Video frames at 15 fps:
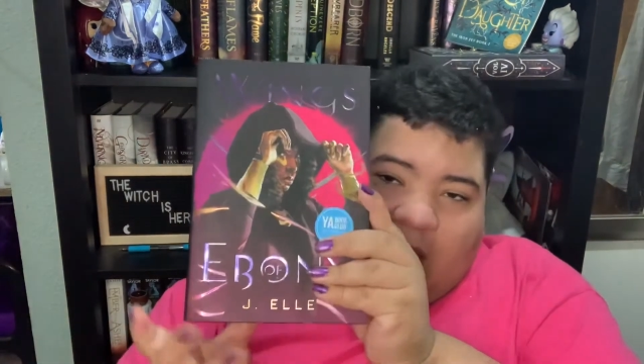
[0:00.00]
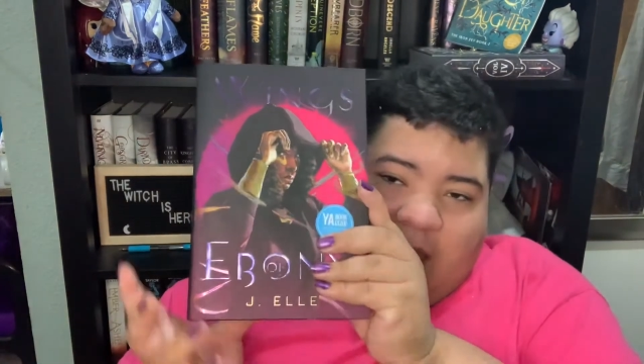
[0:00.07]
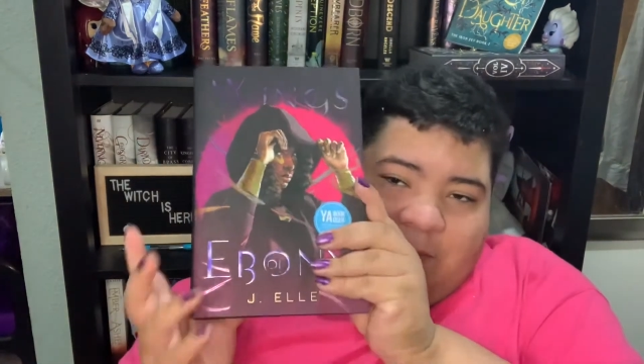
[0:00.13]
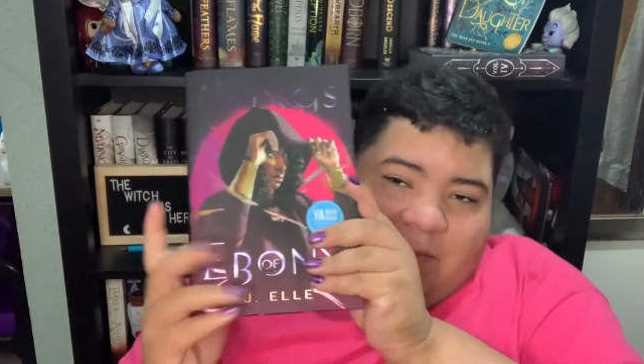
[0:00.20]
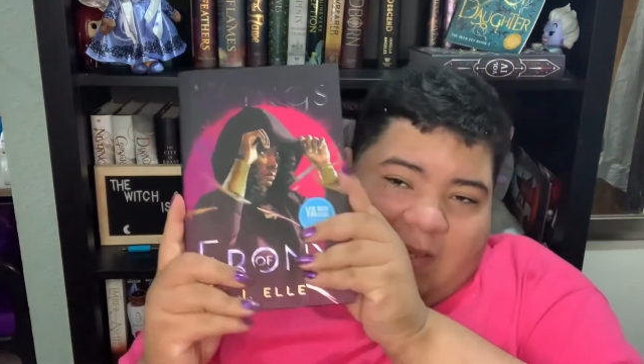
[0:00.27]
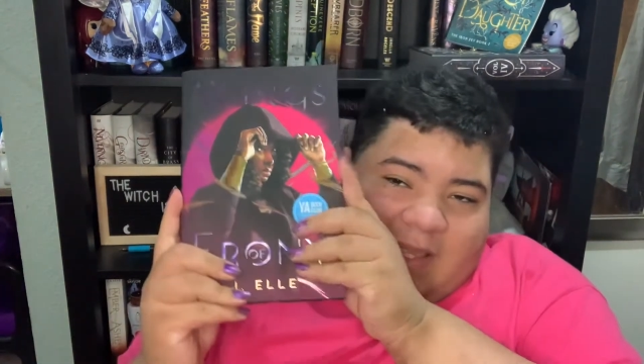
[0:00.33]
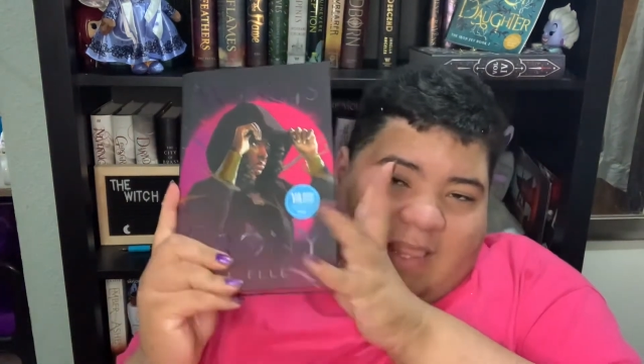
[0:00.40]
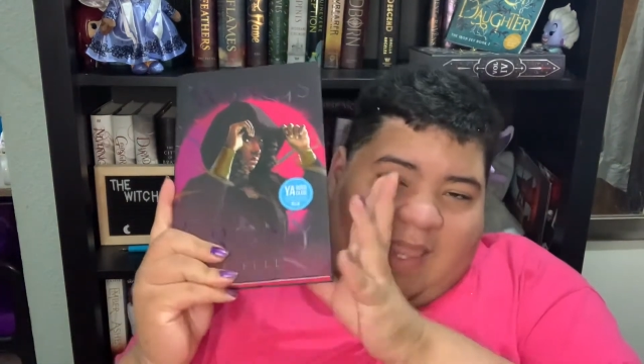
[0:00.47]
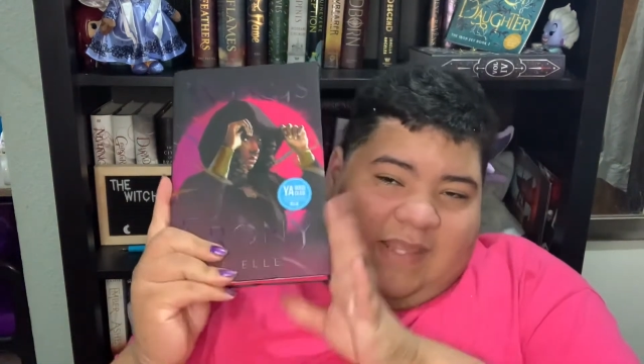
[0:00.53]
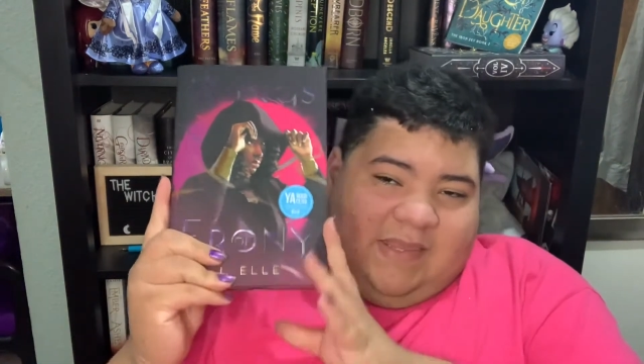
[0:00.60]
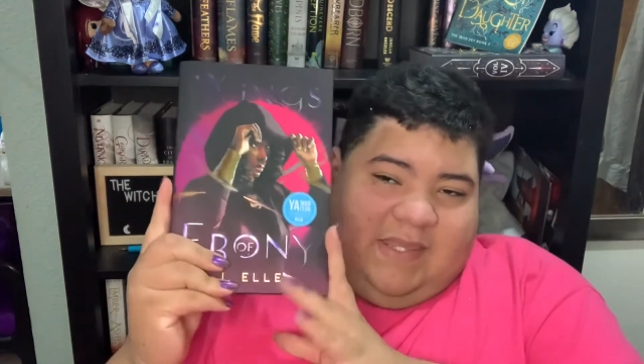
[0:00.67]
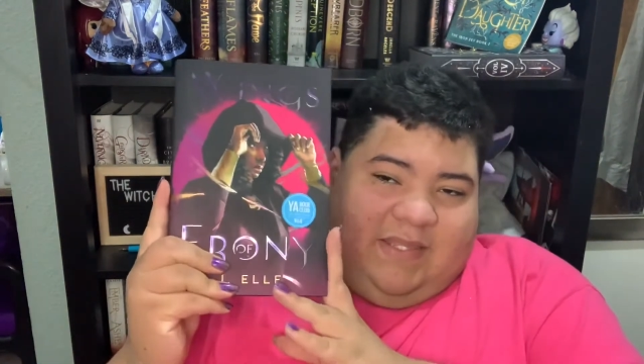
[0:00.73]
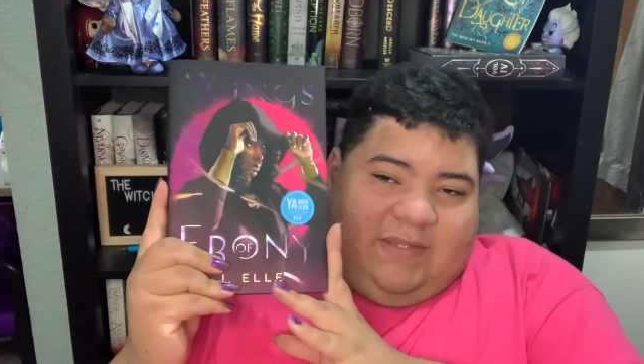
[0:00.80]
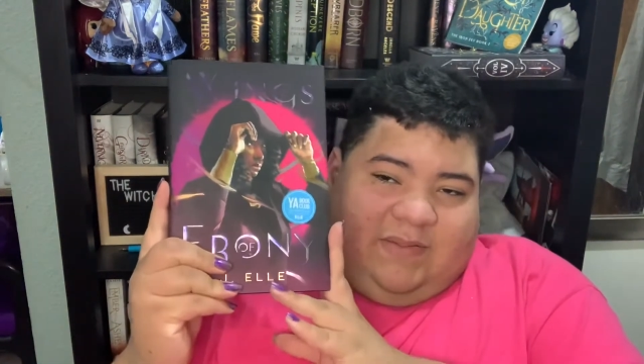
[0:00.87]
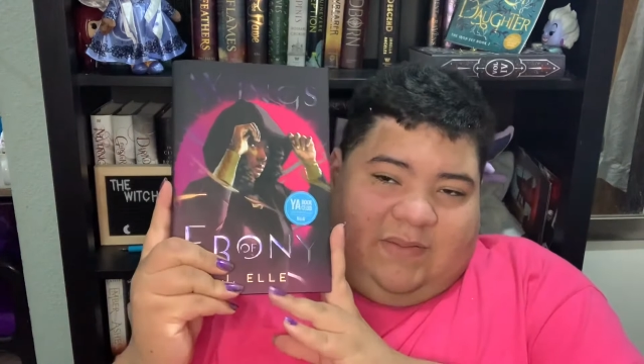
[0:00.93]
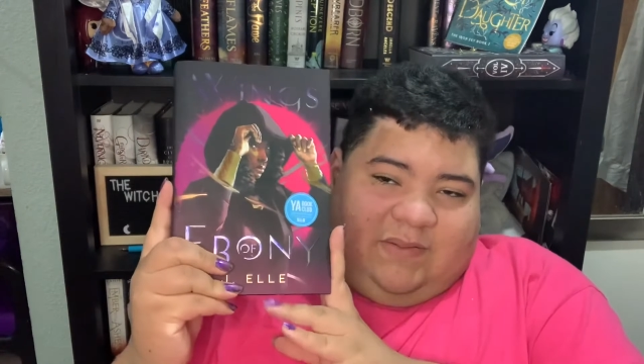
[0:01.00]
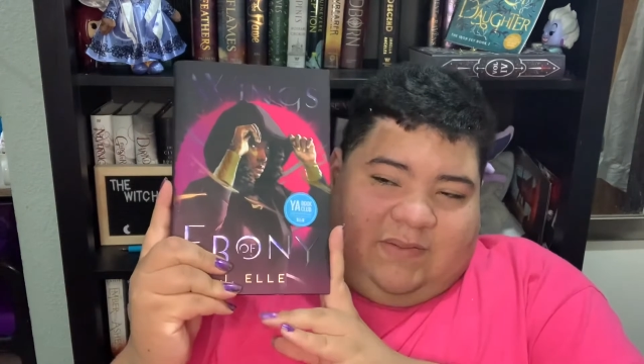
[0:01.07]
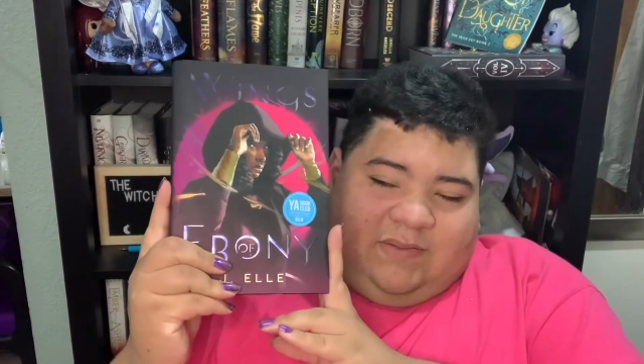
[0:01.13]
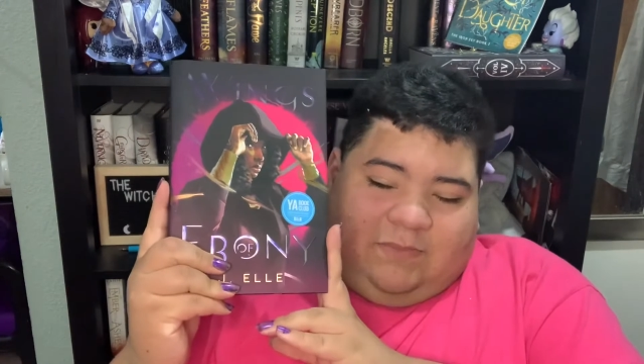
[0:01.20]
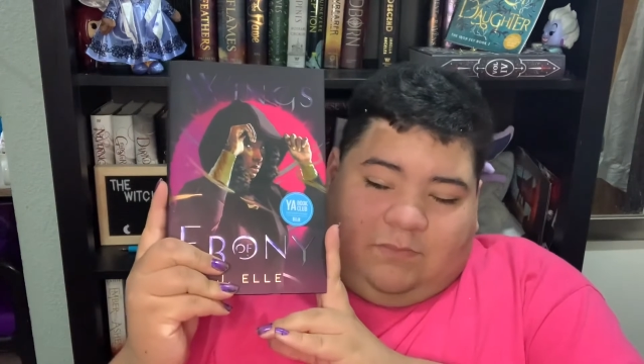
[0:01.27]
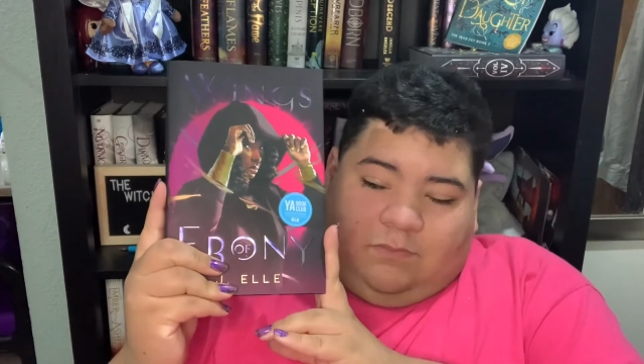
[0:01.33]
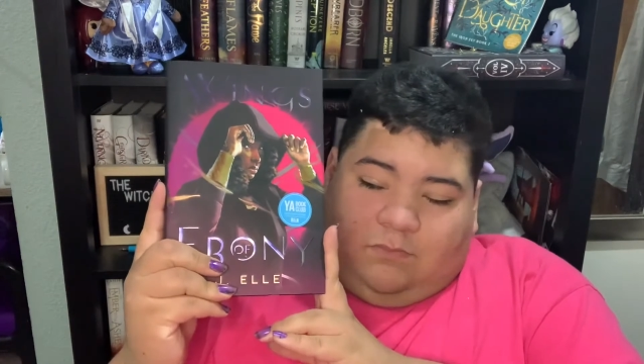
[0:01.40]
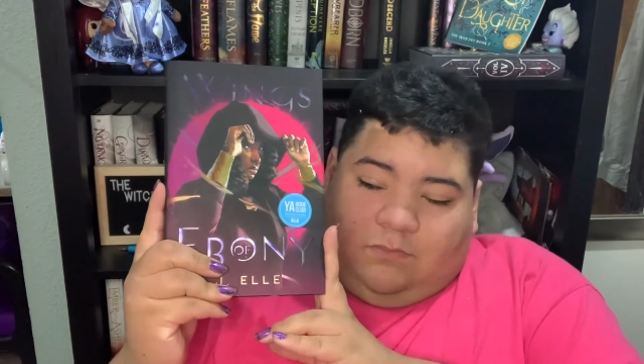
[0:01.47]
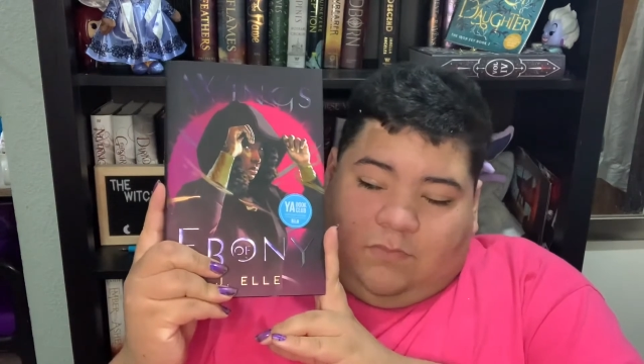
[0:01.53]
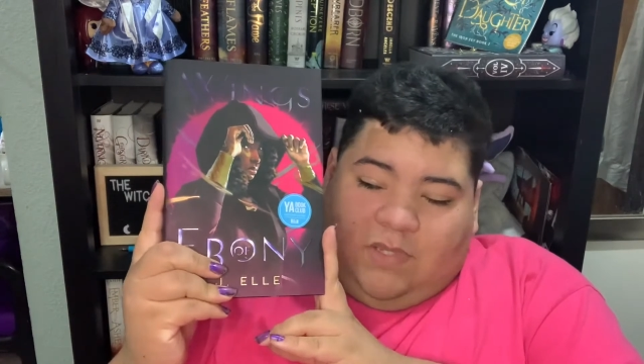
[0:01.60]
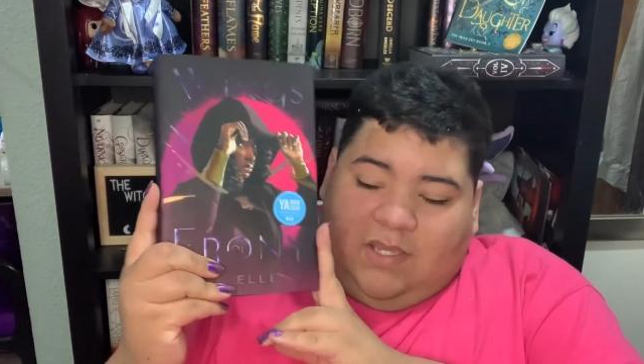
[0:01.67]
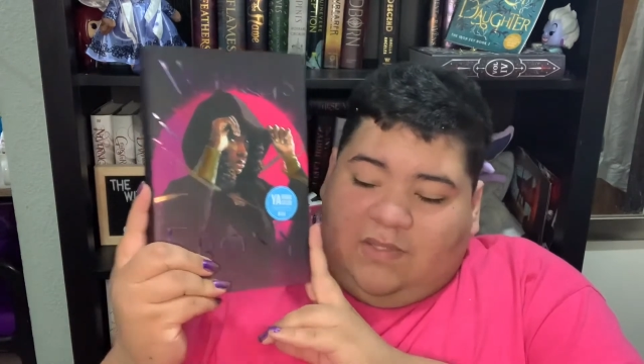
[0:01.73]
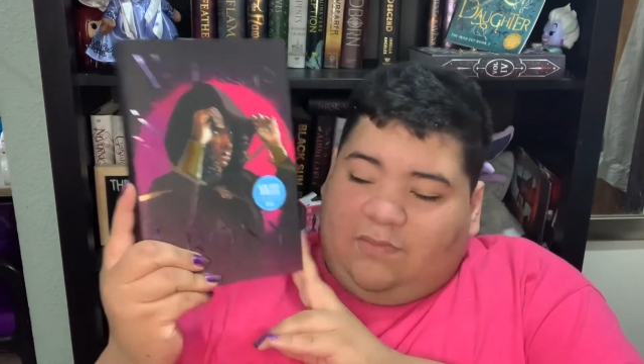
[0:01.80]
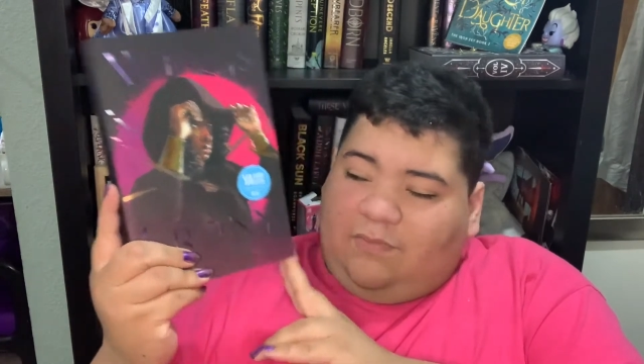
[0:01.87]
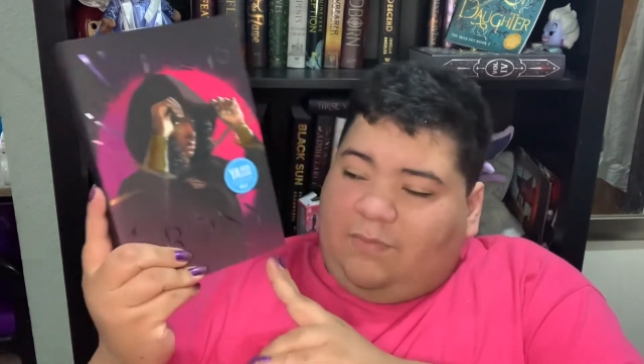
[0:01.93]
really like this.
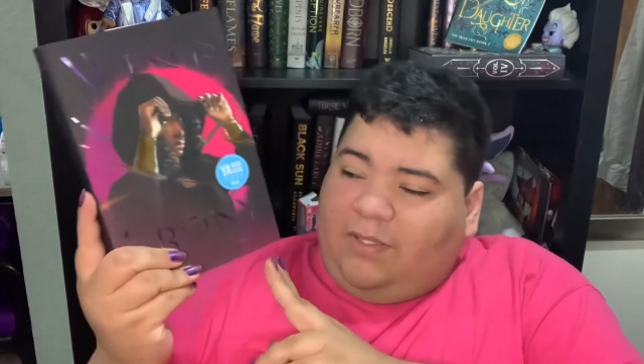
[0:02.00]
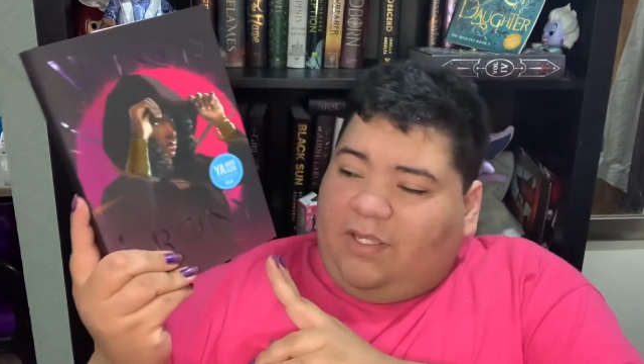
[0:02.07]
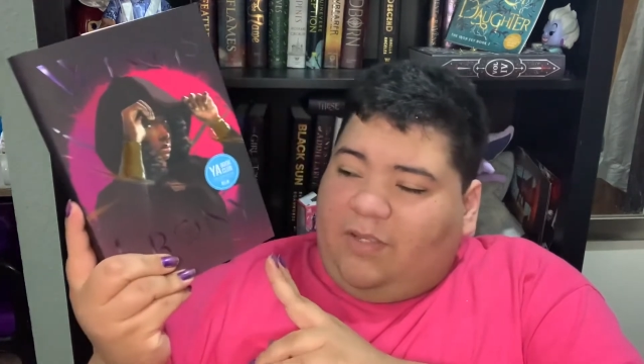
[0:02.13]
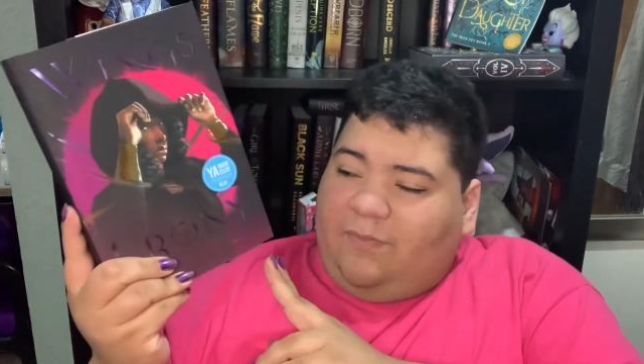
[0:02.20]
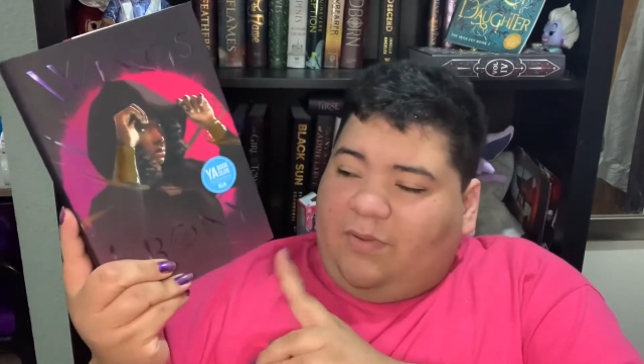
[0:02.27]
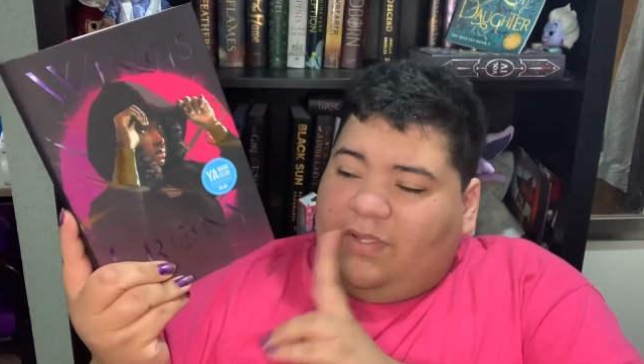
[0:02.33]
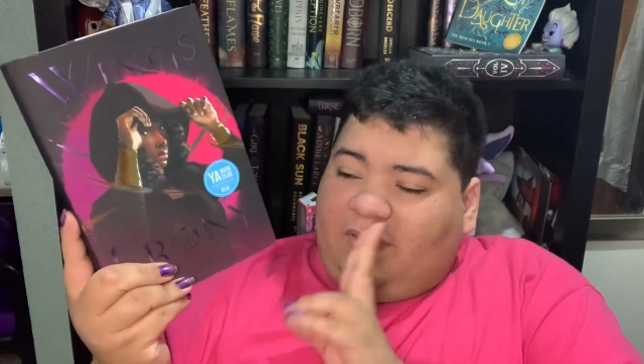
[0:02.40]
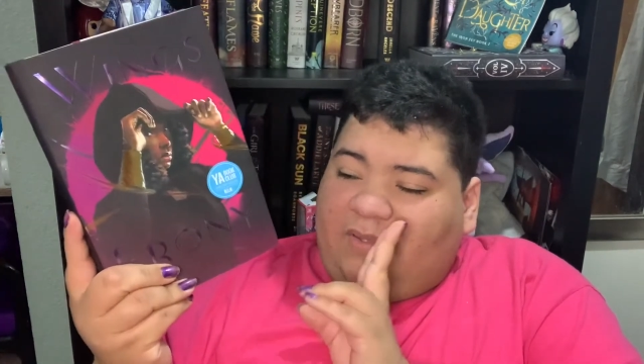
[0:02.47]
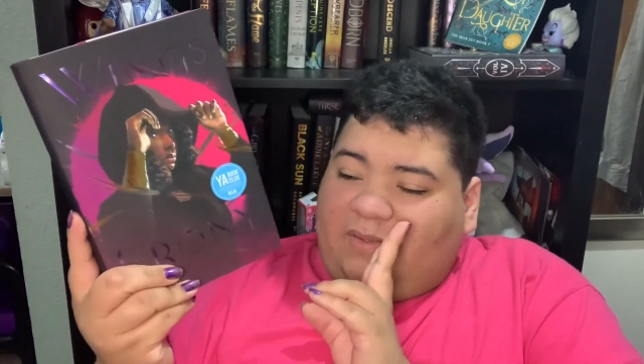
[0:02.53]
This is a really good book.